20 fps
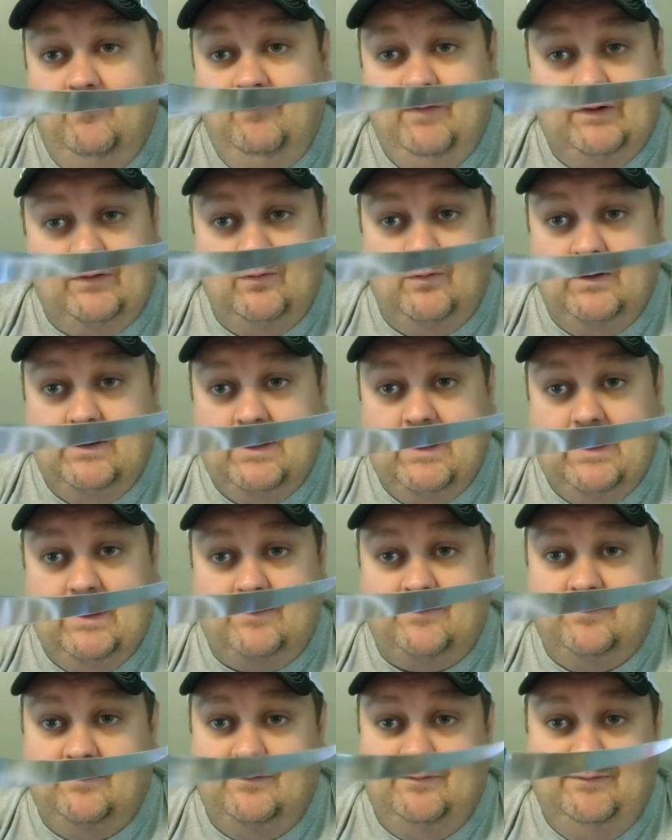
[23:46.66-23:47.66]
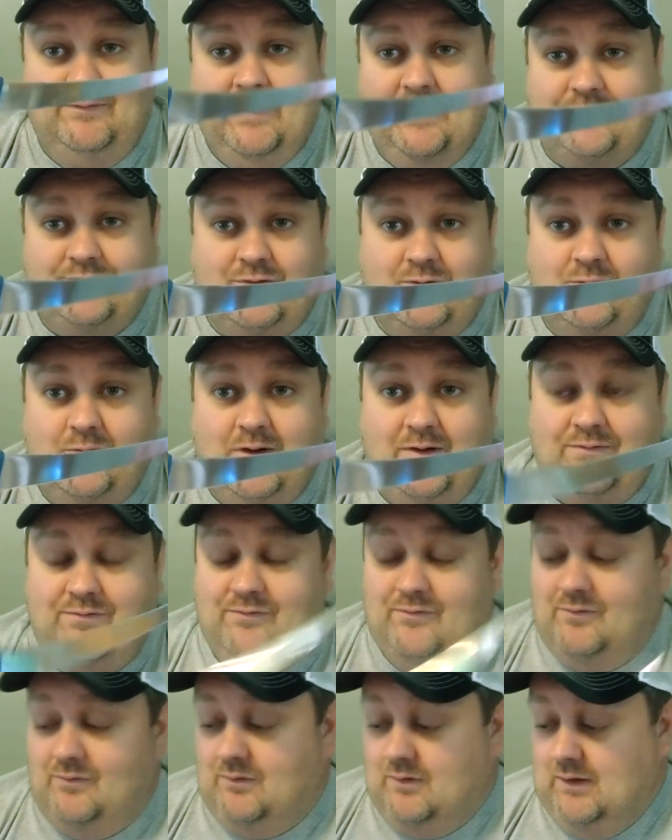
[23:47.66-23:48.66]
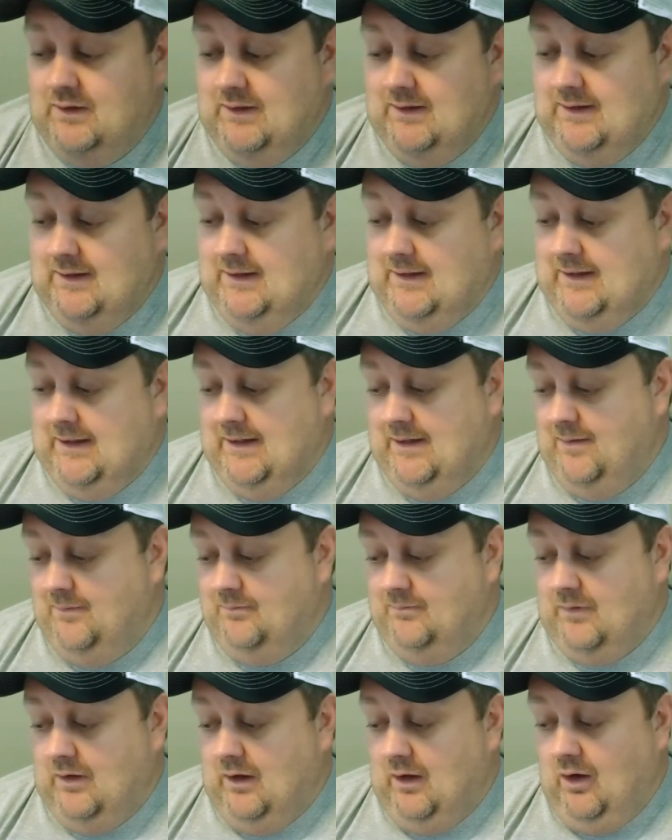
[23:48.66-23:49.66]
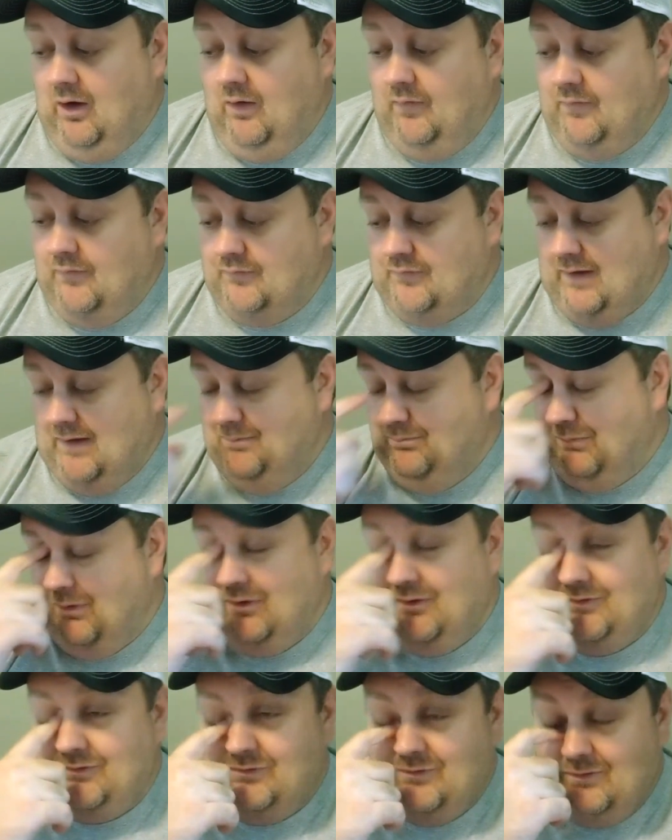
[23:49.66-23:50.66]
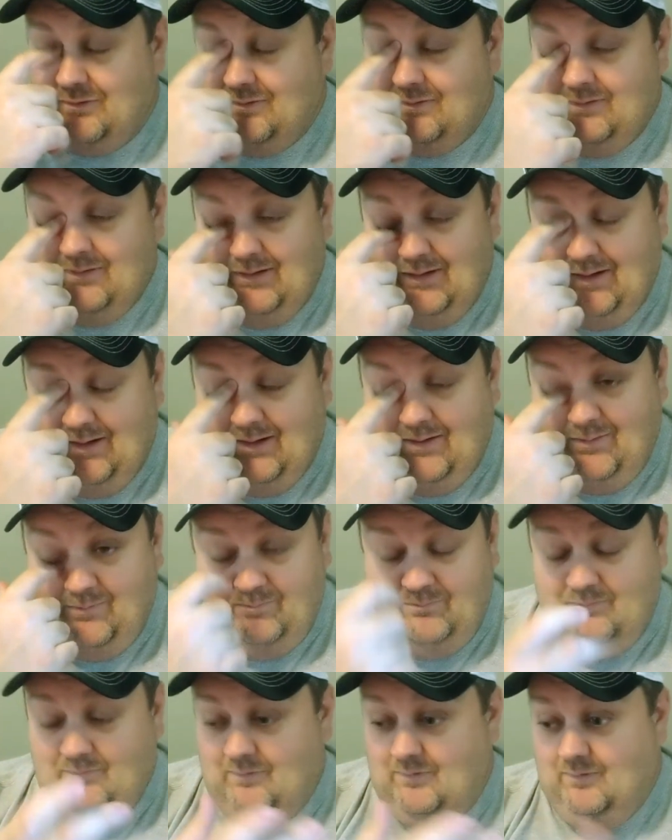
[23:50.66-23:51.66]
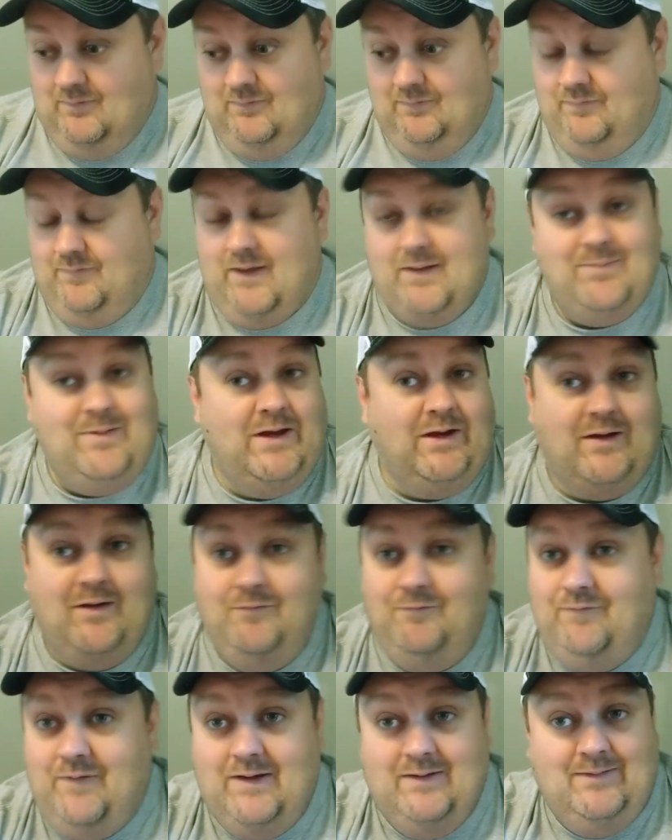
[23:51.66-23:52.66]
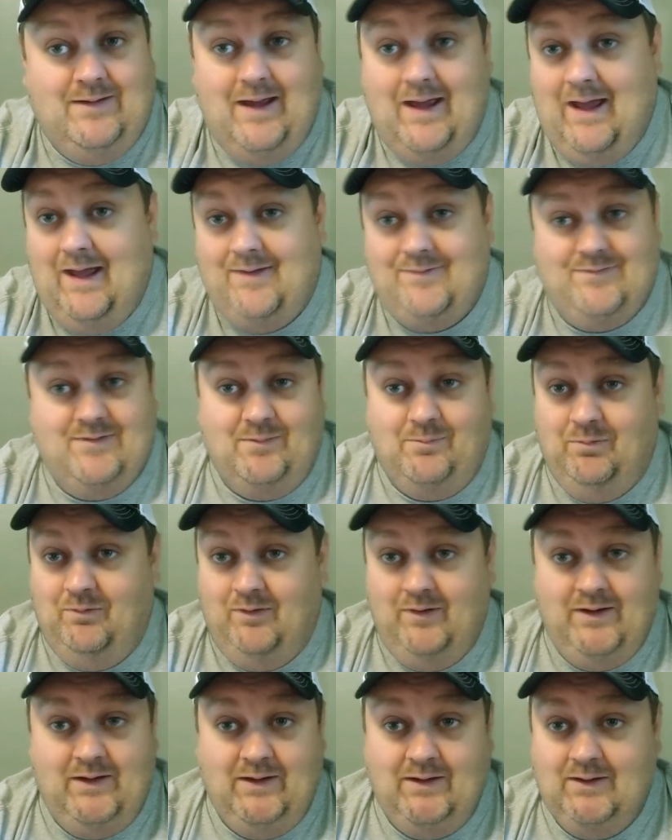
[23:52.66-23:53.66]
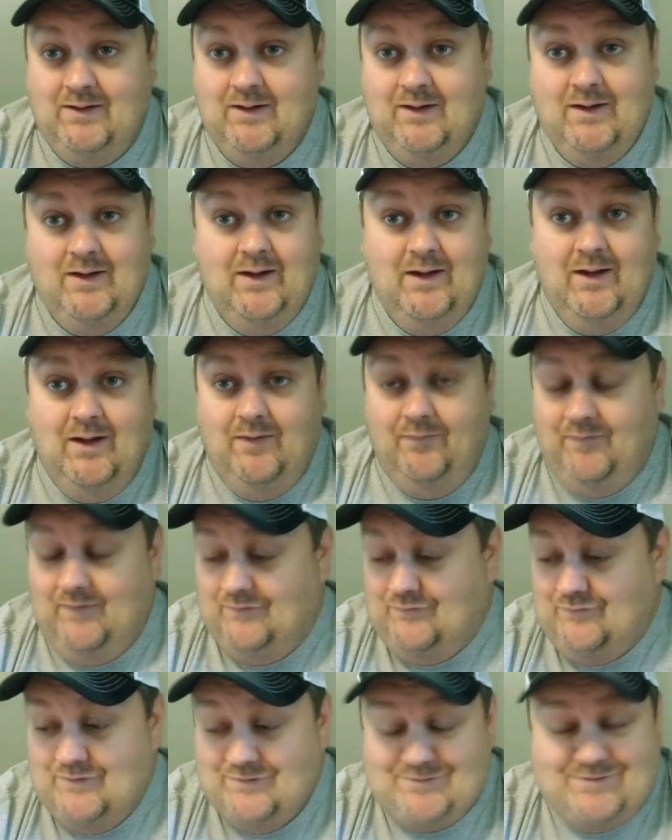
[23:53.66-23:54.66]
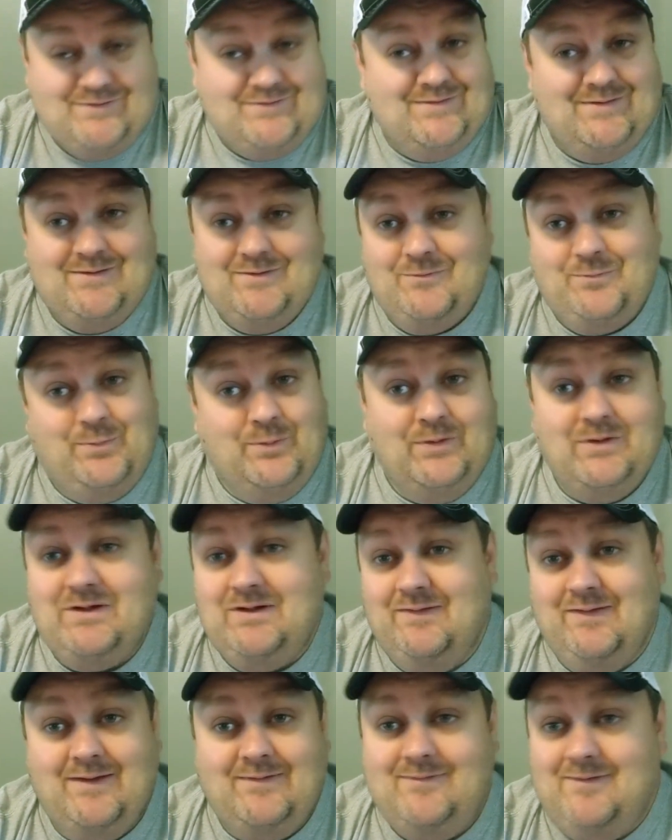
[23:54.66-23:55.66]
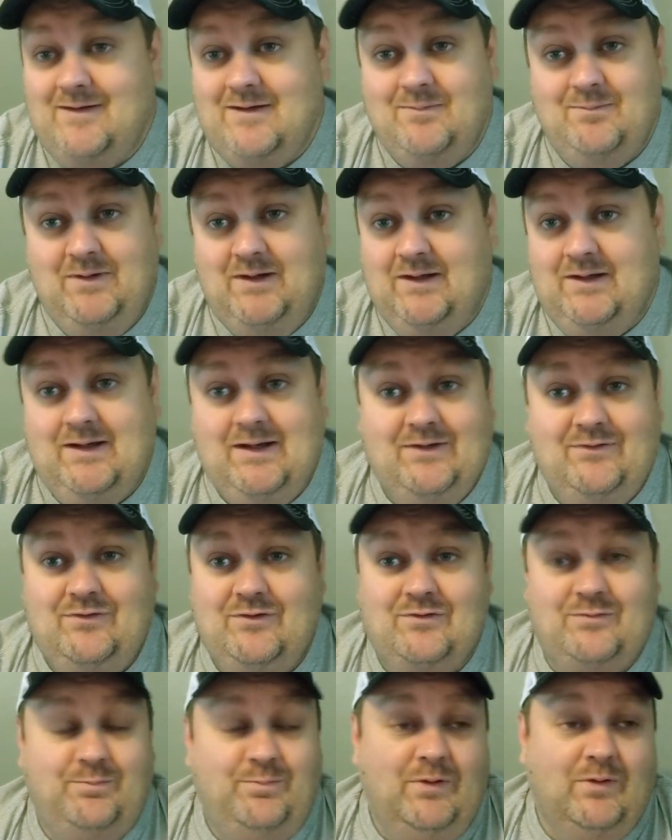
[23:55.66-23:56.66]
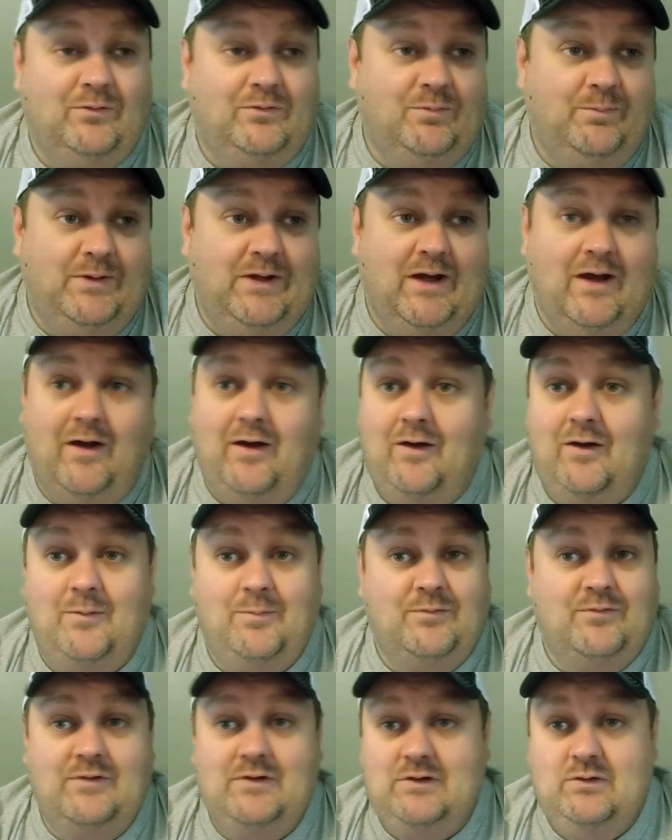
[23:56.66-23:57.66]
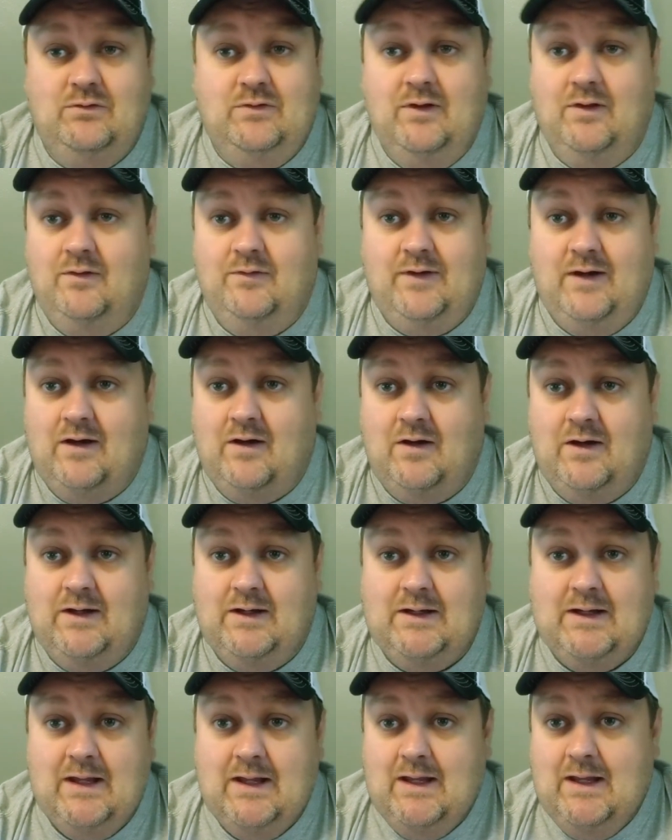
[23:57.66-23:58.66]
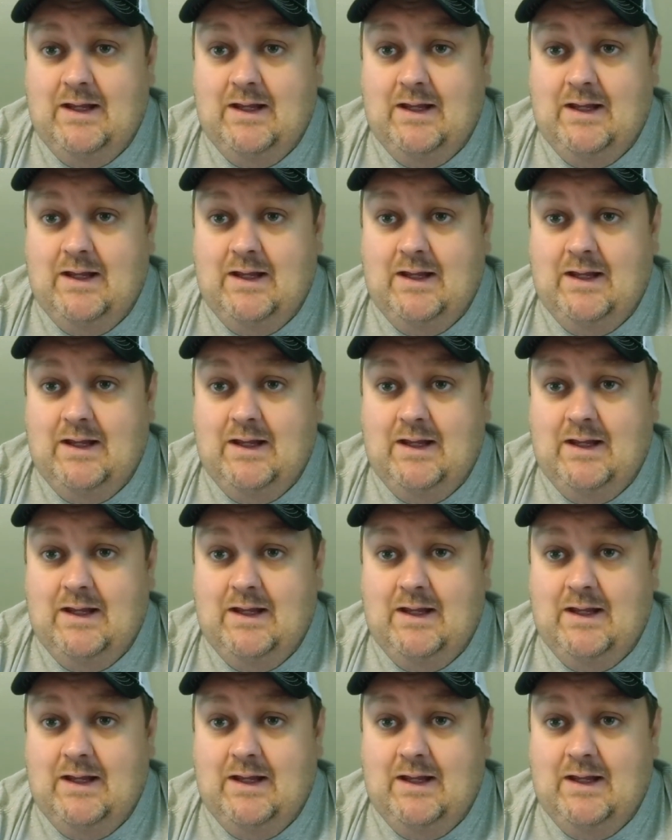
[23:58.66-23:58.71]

Victorinox, Dexter Russell, all those guys, Mercer, they make a fantastic blade that just isn't as pretty. That's it, man. It's just built to be 100% utilitarian.